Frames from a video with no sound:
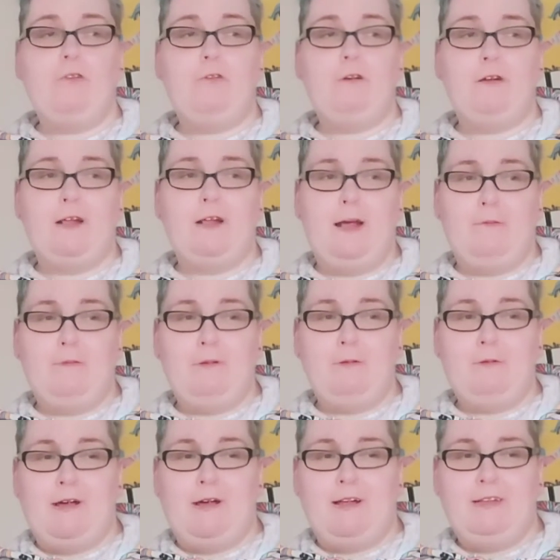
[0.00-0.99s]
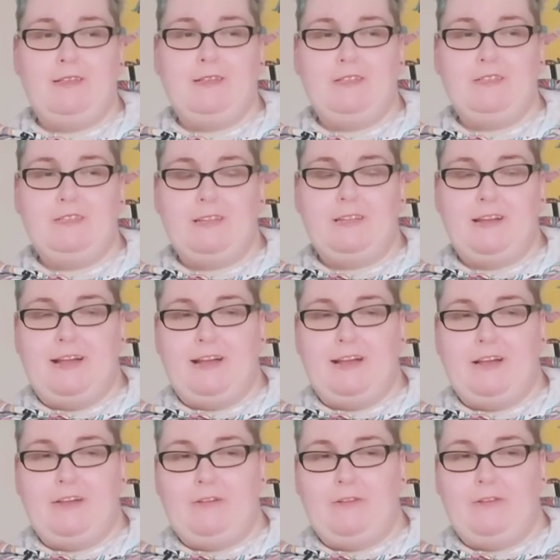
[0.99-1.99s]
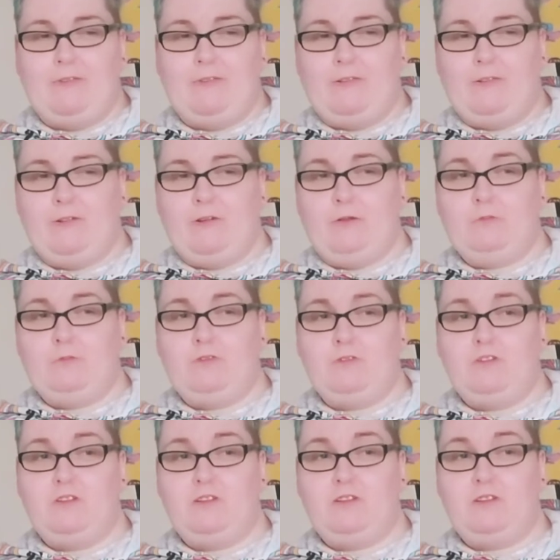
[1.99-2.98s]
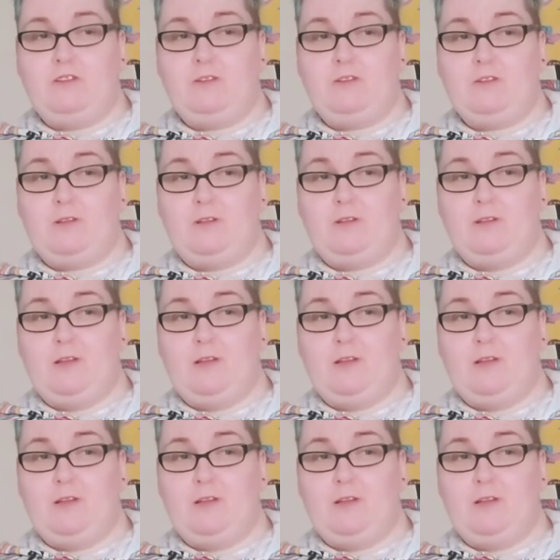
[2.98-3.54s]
and I'm the Managing Director of Your Options Understood,